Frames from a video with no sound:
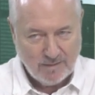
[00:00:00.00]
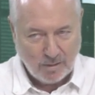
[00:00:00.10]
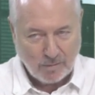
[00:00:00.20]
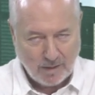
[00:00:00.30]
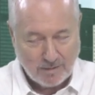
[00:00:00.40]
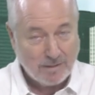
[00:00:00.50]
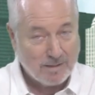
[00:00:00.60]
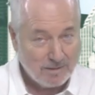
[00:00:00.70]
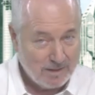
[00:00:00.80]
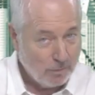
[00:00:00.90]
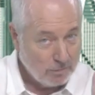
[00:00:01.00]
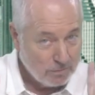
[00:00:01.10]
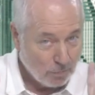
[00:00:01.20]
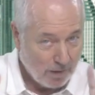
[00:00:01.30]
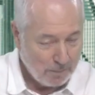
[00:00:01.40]
Okay, si es castillo,
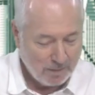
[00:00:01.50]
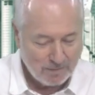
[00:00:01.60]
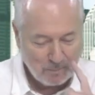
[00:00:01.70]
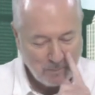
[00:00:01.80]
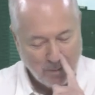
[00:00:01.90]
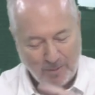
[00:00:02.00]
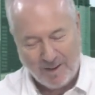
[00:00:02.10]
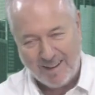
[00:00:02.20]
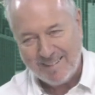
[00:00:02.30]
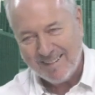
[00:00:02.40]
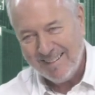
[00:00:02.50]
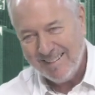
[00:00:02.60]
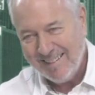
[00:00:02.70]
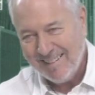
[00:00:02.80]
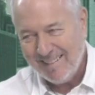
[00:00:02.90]
son naipes. All right.
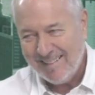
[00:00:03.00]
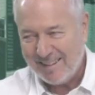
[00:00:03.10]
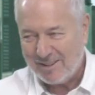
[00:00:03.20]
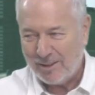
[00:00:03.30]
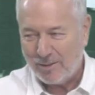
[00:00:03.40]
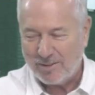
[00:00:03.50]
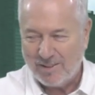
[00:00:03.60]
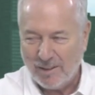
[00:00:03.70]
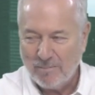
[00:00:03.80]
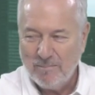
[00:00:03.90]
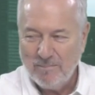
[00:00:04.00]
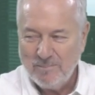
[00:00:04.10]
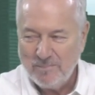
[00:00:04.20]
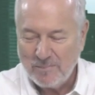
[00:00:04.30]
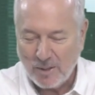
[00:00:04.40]
It's interesting.
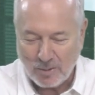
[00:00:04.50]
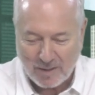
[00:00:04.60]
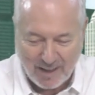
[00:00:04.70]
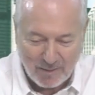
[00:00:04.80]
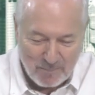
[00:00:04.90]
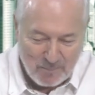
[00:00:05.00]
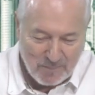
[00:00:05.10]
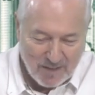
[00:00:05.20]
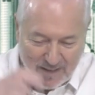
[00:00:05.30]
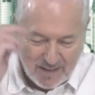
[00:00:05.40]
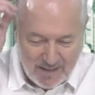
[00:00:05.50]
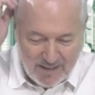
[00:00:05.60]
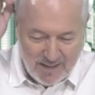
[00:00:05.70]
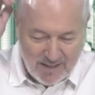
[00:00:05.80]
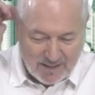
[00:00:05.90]
Okay.
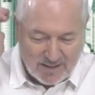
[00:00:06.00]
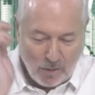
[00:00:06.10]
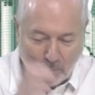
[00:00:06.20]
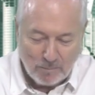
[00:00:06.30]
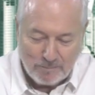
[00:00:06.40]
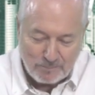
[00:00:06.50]
So,